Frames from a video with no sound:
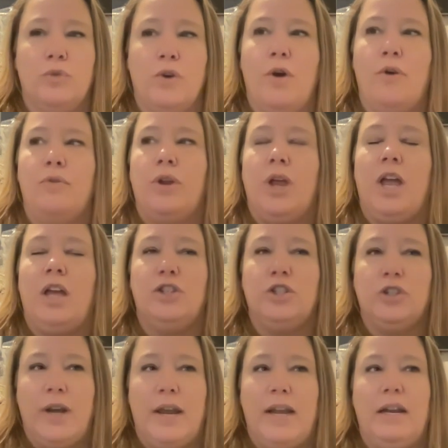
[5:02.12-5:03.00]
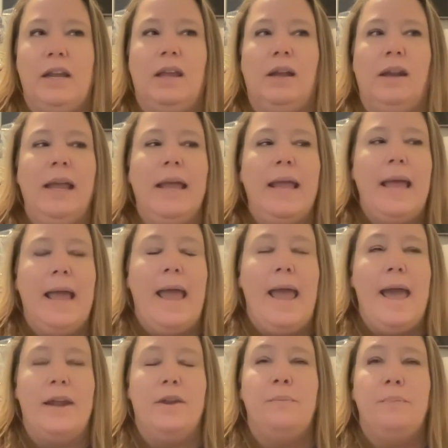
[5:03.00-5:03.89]
grown and traded
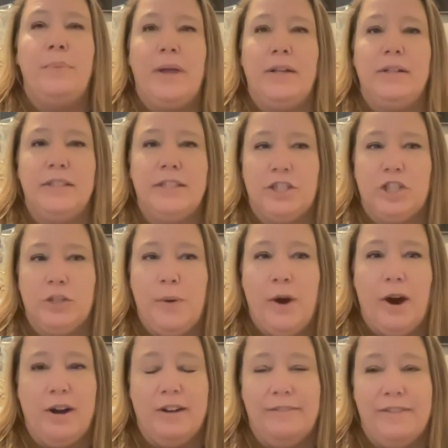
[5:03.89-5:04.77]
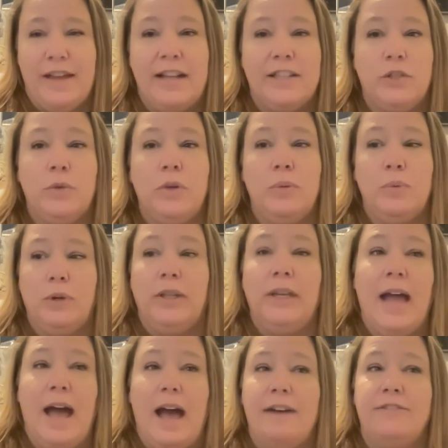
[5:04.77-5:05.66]
and been such a part of that. So we
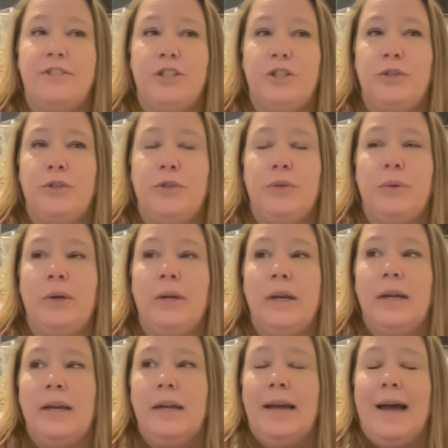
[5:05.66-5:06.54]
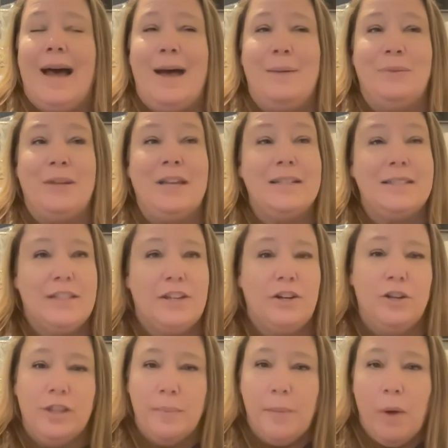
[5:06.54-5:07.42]
really have to
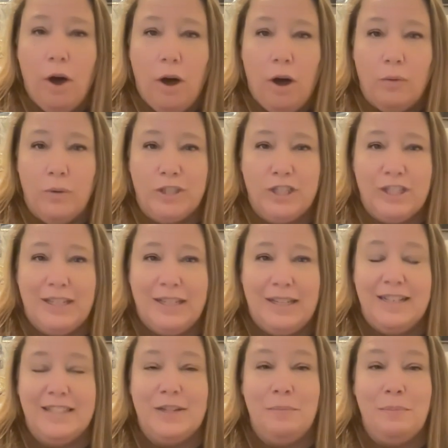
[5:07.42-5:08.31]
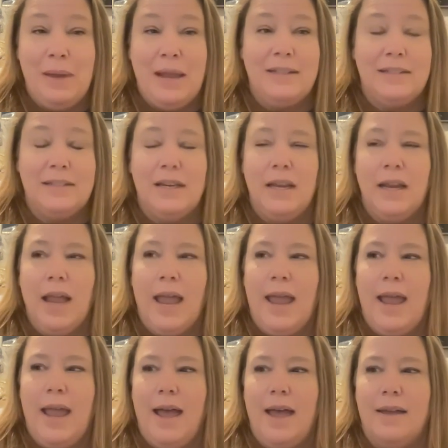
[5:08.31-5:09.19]
consider them all, which I think is amazing
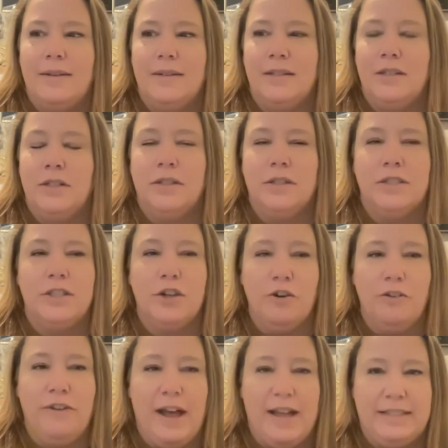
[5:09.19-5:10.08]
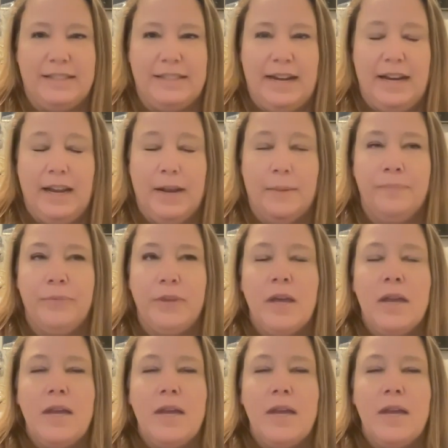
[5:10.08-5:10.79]
and so fascinating.